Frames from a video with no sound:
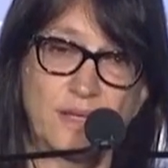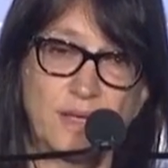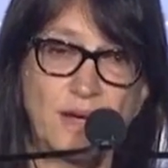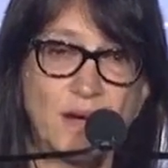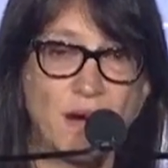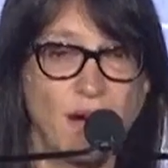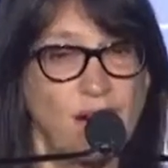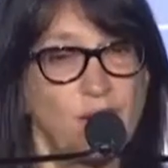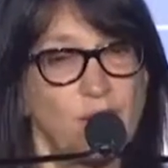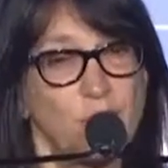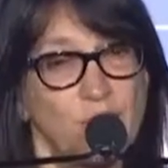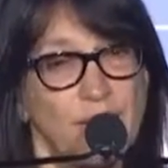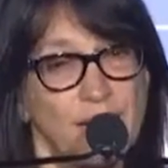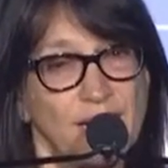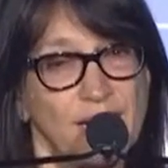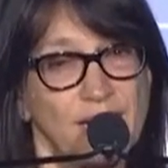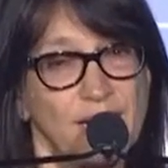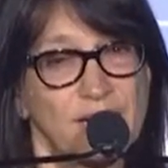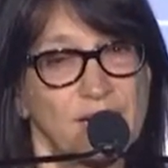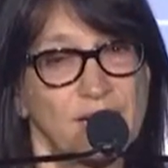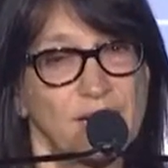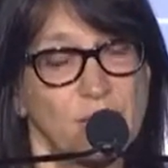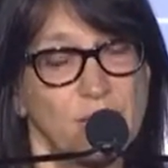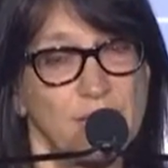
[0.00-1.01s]
Are you writing a
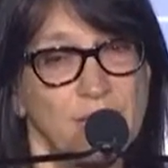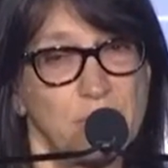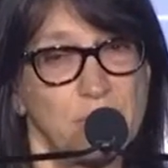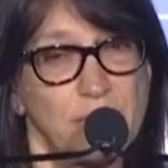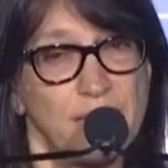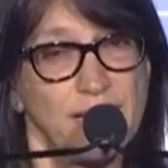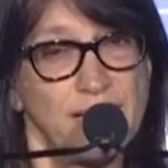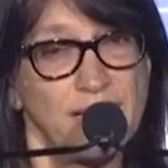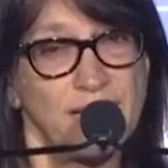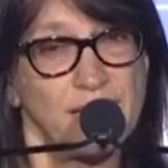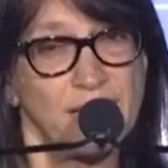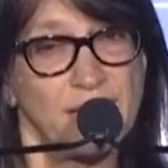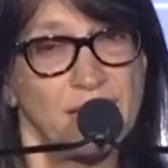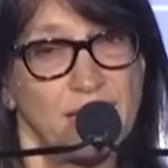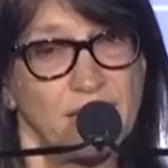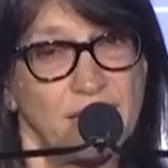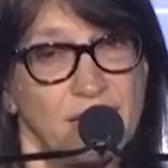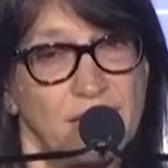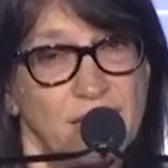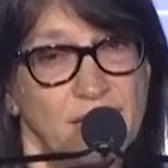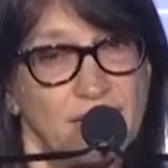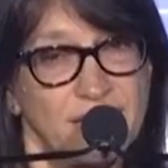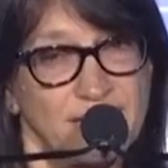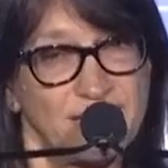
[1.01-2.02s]
screenplay?
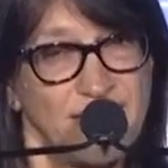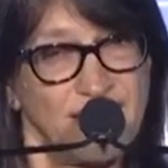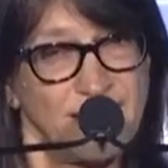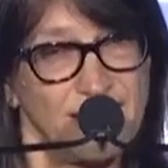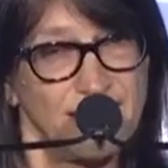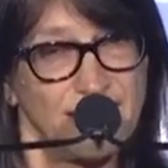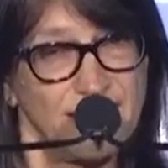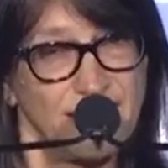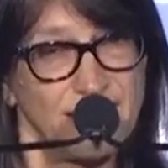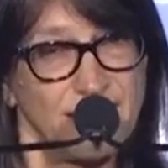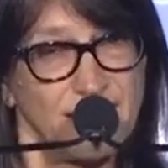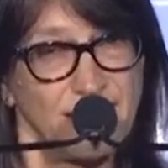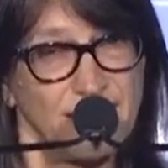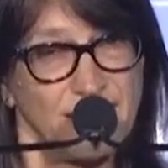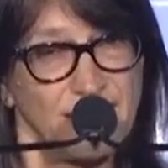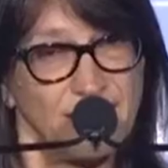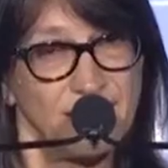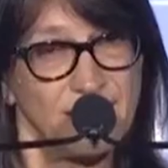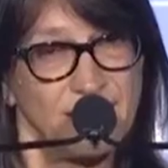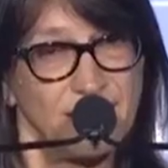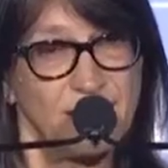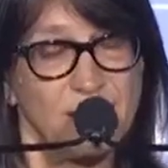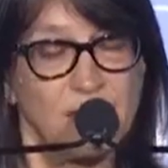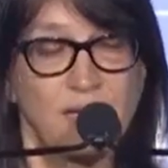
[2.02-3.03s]
Is that it again?
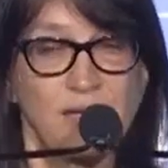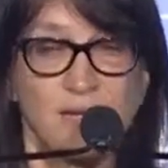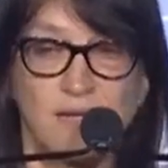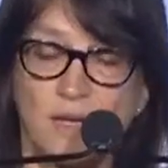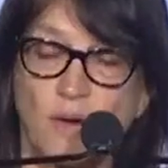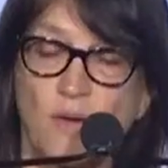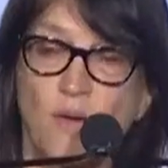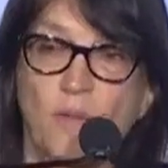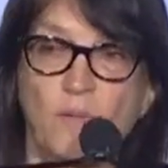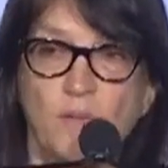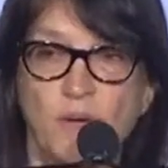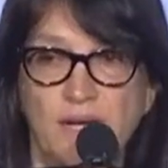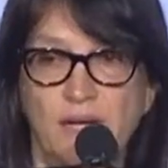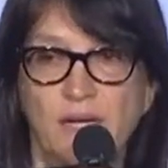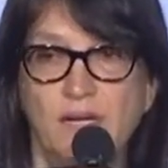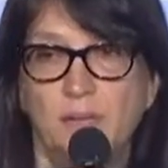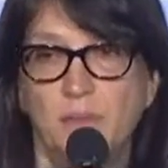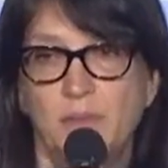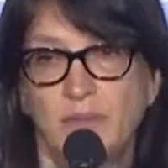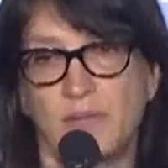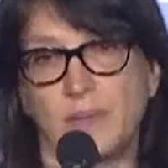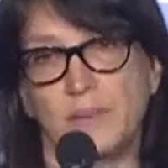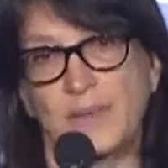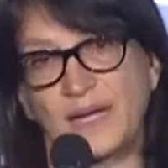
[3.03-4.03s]
No, I'm writing a
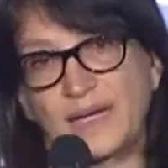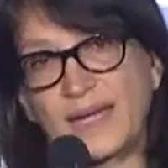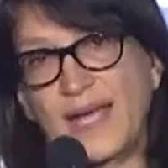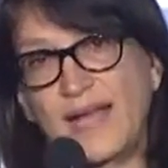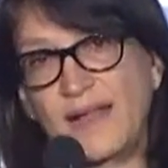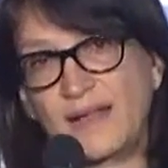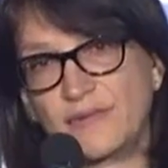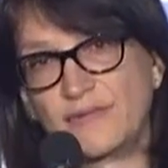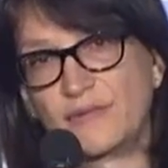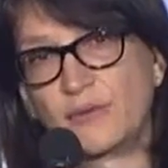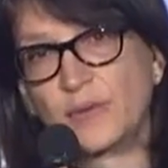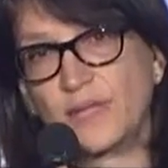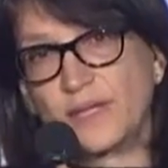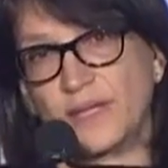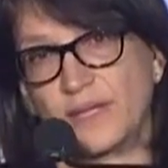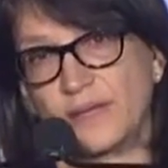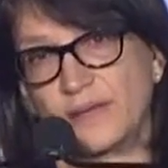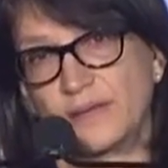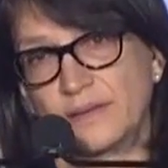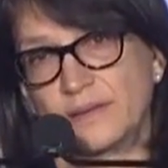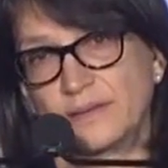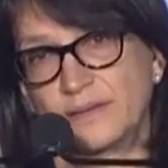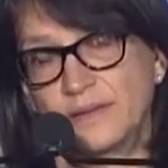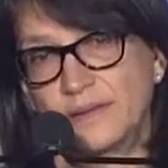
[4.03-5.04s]
book about California.
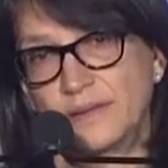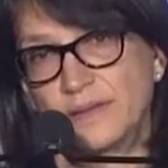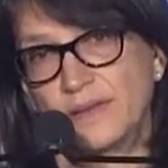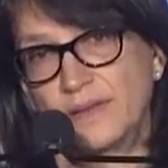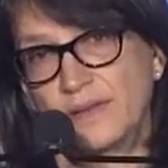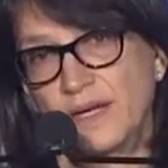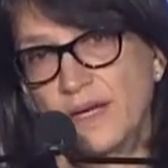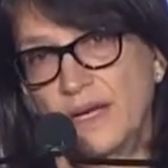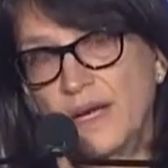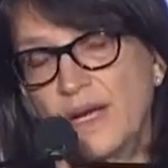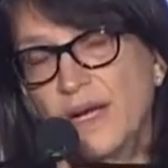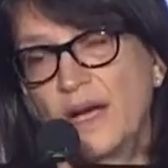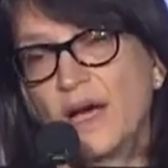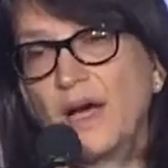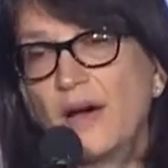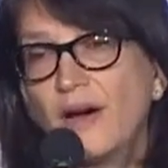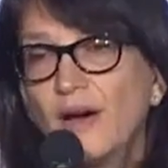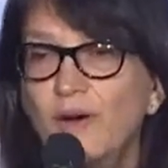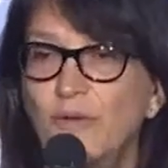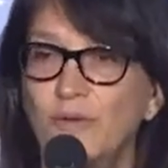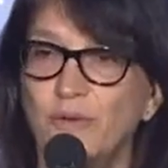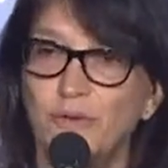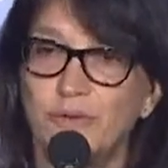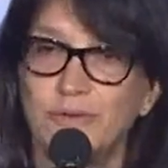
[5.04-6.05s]

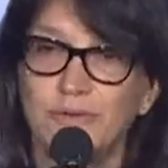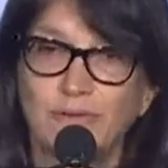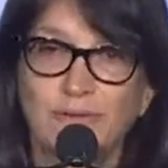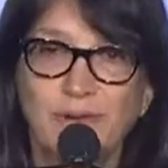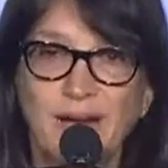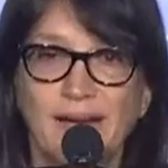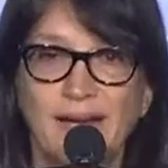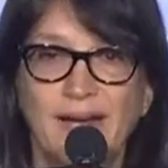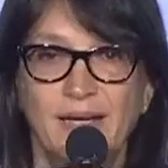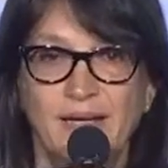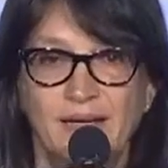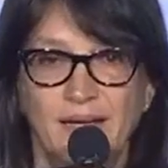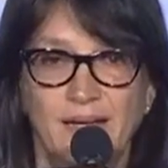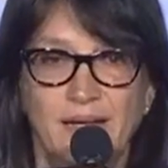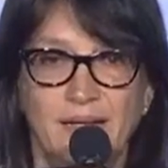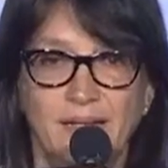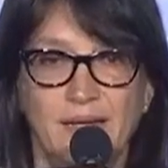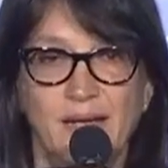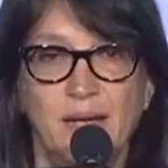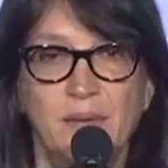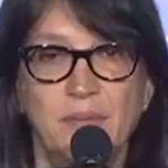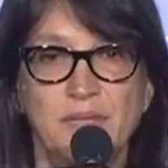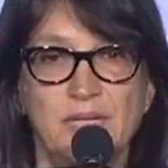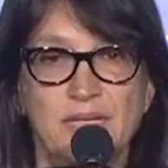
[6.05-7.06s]
Oh, great,
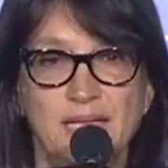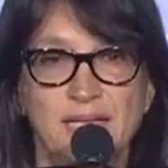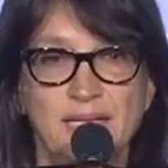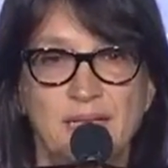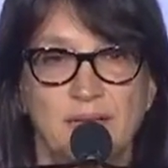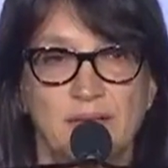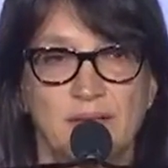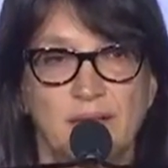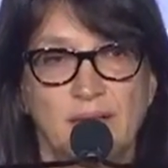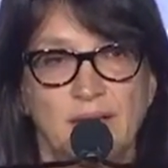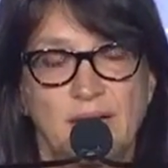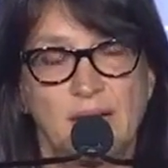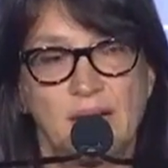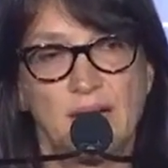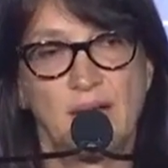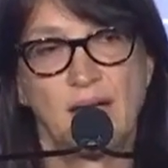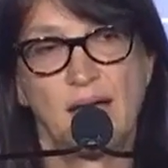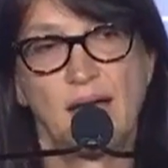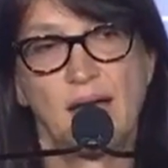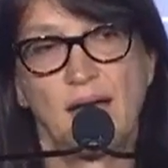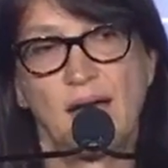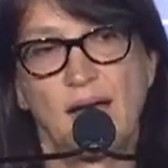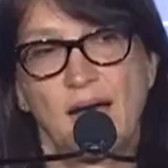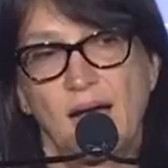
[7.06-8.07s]
come to dinner.
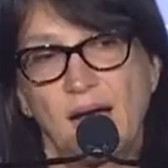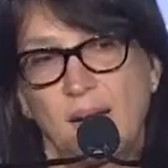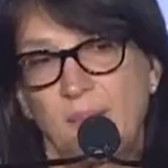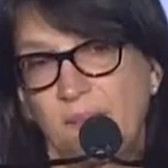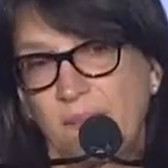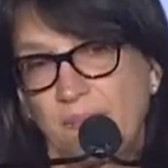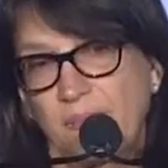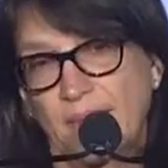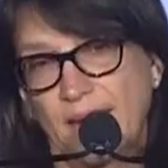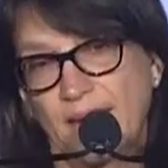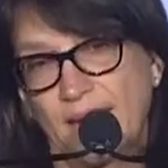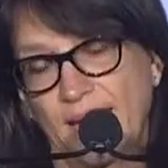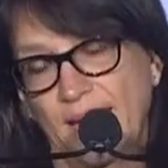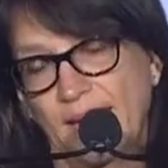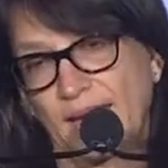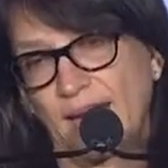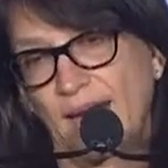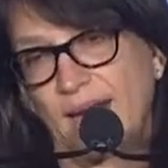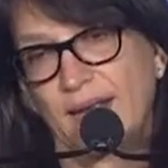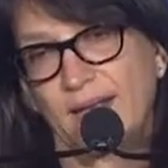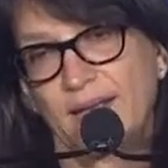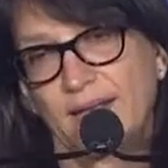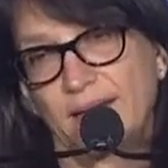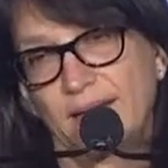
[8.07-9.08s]
Um, and
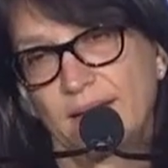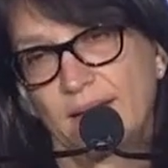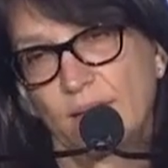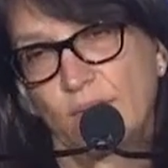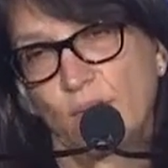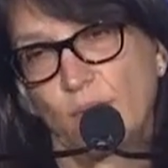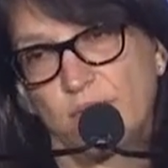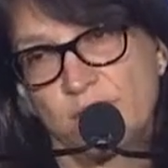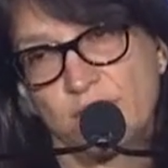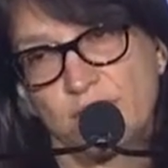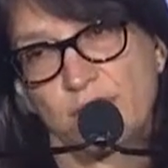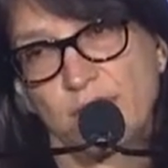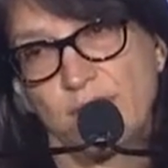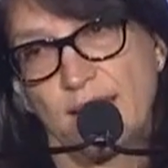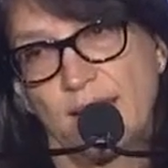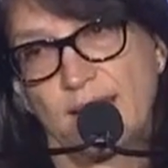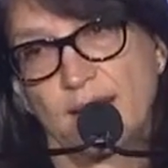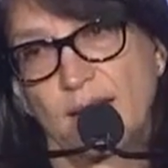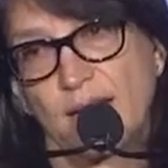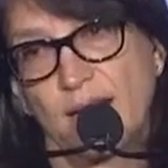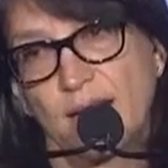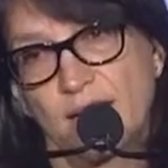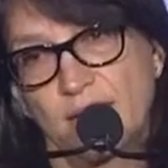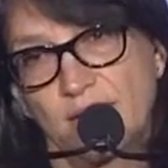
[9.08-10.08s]
I, once you had
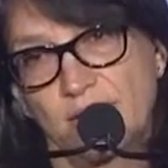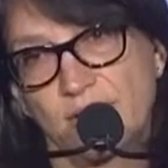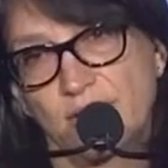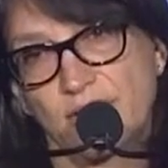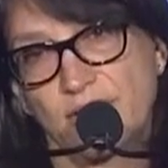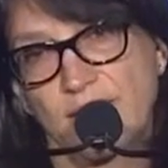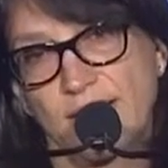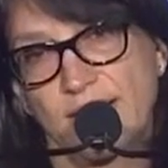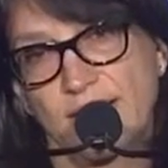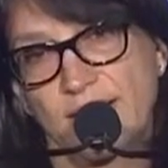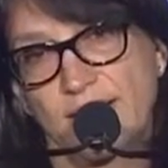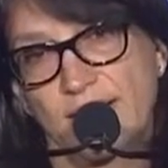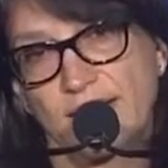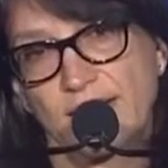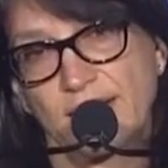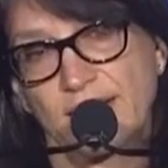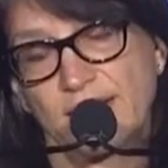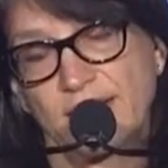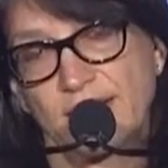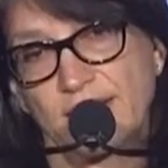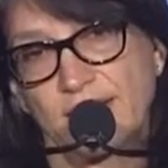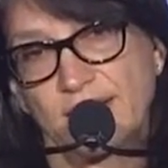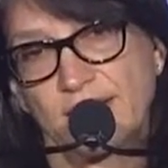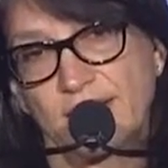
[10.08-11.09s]
an entree,
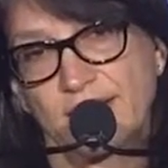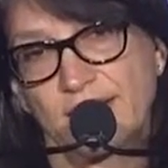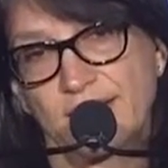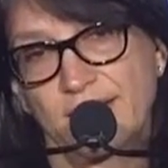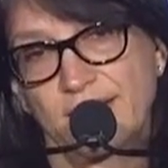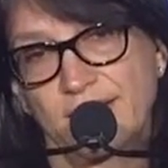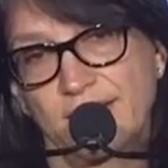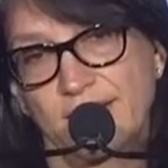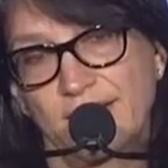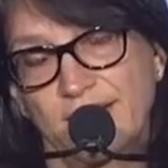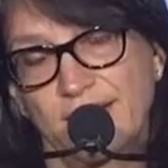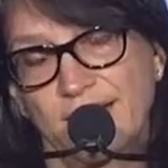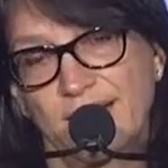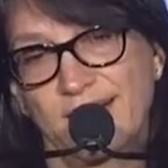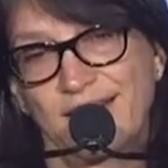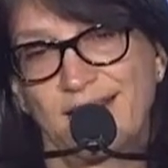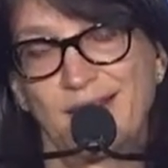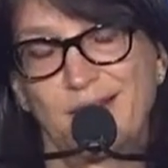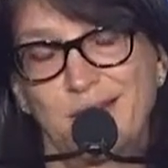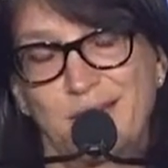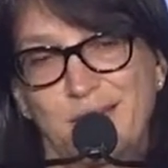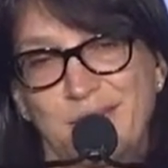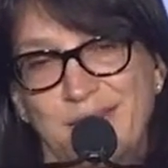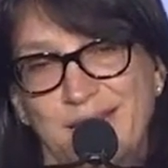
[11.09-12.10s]
and I
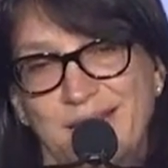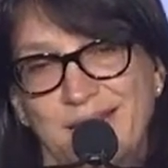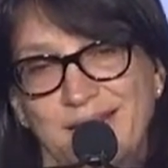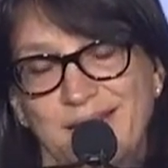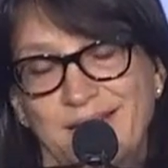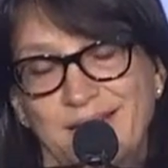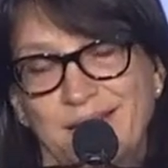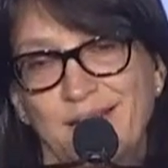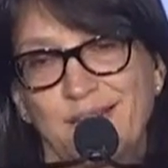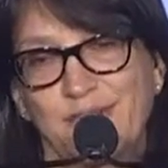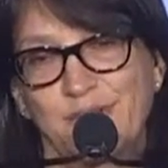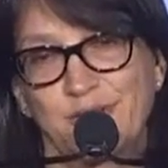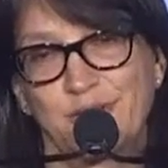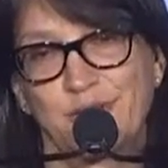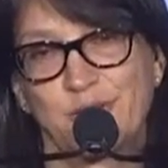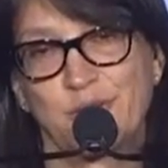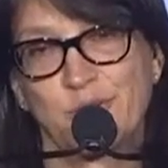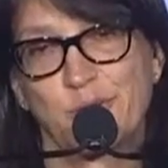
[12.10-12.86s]
don't mean a first